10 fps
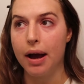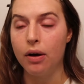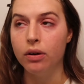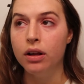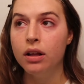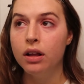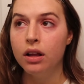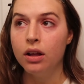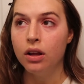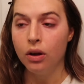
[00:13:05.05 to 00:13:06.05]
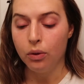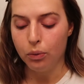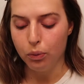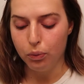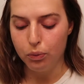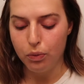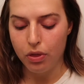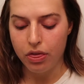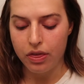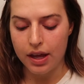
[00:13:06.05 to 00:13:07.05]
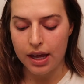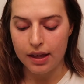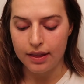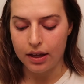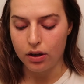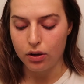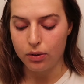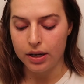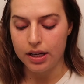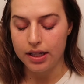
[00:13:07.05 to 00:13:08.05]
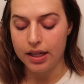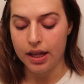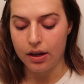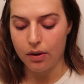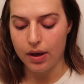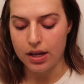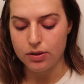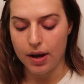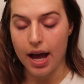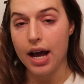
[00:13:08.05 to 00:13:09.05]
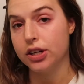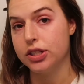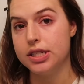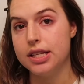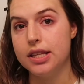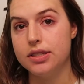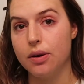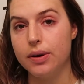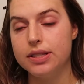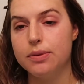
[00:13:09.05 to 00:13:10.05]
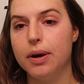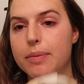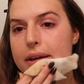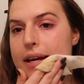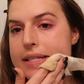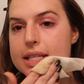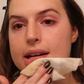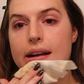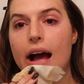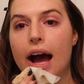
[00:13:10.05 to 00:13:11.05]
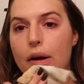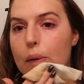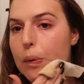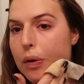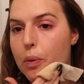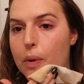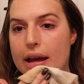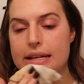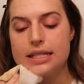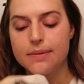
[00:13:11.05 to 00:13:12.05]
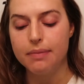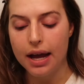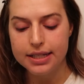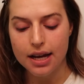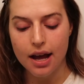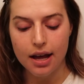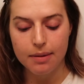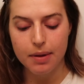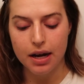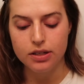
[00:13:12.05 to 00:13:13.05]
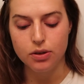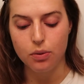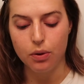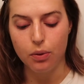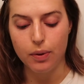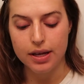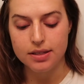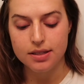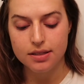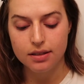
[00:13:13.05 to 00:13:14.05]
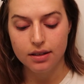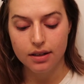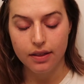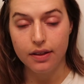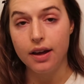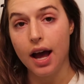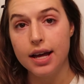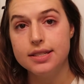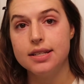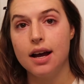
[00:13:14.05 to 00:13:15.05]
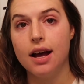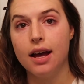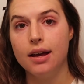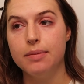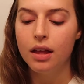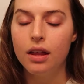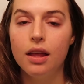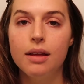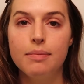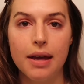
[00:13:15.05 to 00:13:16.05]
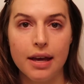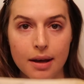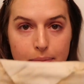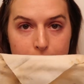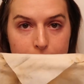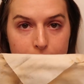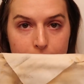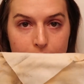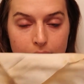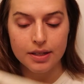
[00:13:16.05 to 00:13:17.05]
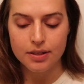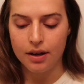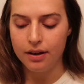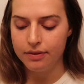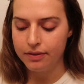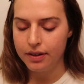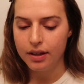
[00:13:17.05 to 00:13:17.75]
about thinking like critically like okay do i actually see this going somewhere because i don't want to waste my time and i don't want to waste the guy's time makeup is off